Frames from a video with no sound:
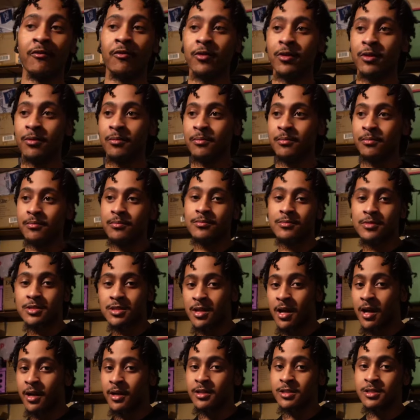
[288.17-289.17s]
on them
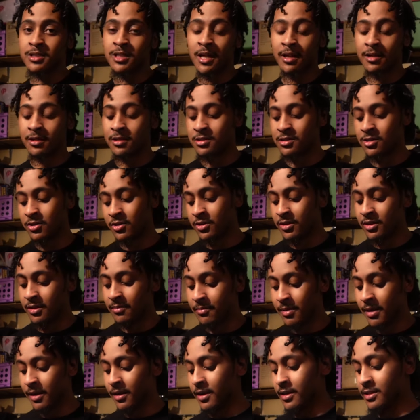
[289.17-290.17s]
stock injectors, so you need
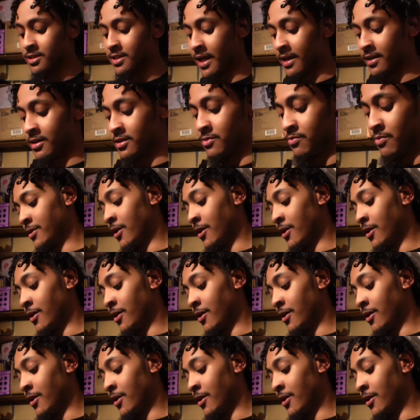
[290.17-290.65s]
bigger injectors.